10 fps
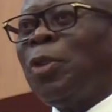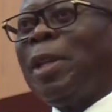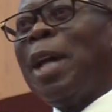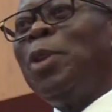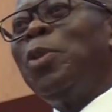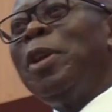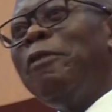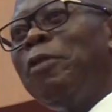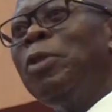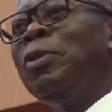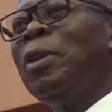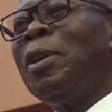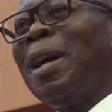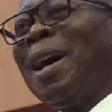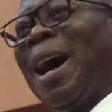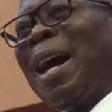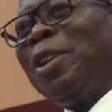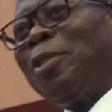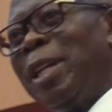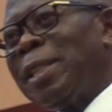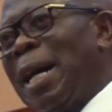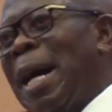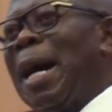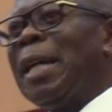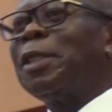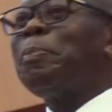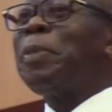that you even address her as